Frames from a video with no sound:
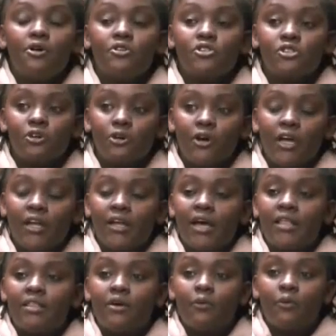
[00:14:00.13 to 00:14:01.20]
also, and
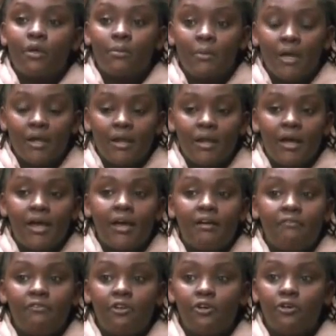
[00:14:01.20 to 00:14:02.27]
other women I
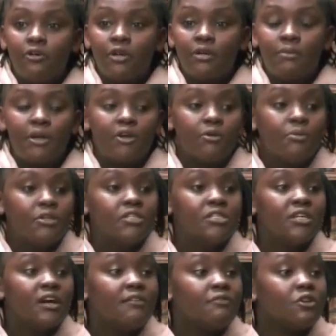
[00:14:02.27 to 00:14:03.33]
have known in my
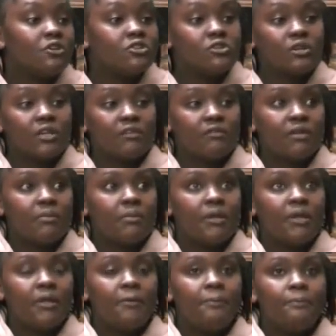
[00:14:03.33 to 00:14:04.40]
community, have also given
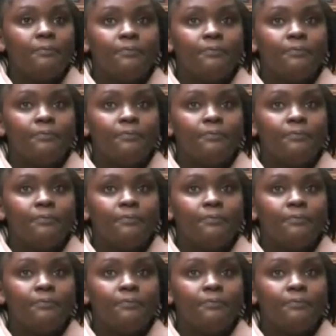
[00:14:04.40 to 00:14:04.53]
me